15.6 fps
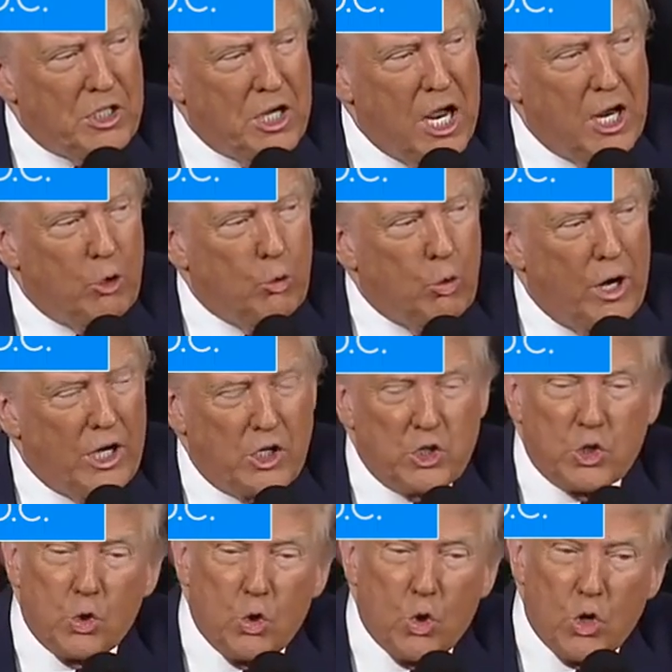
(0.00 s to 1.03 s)
not
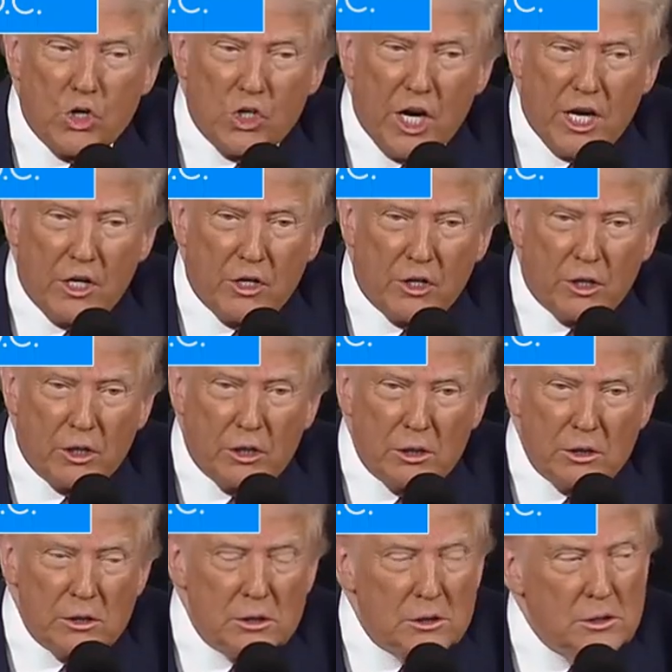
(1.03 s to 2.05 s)
race or gender.
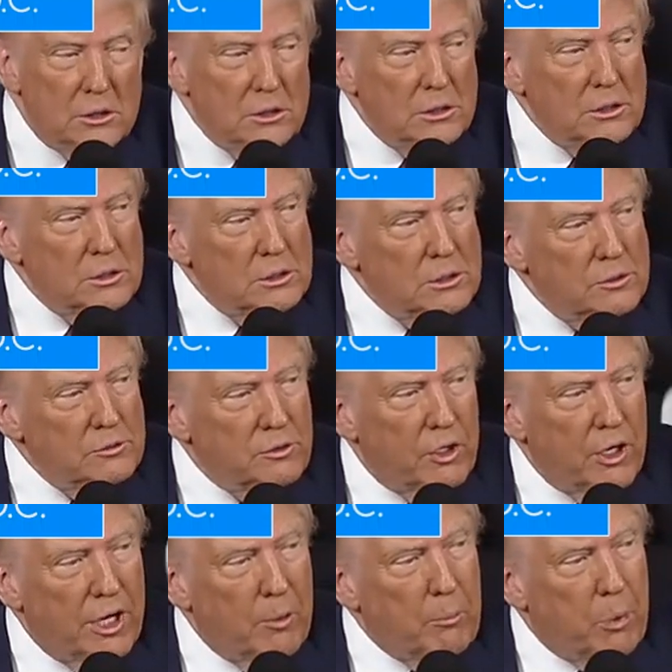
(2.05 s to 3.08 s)

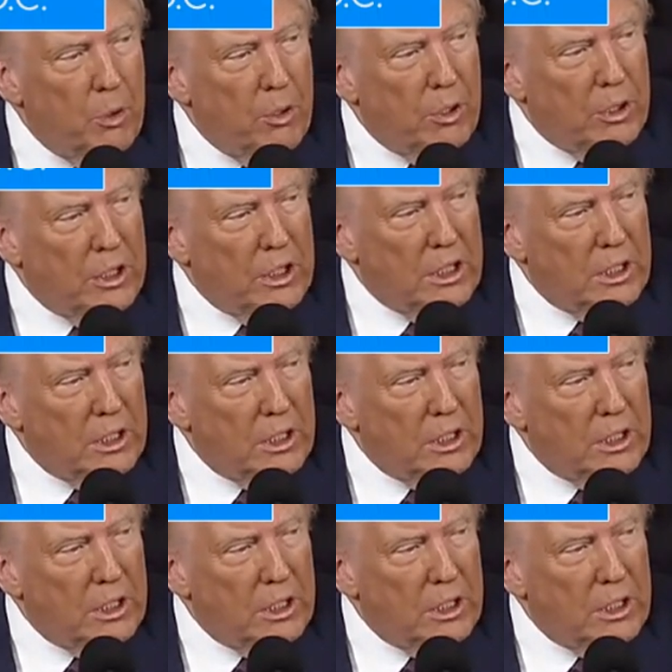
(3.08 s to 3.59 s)
Very important.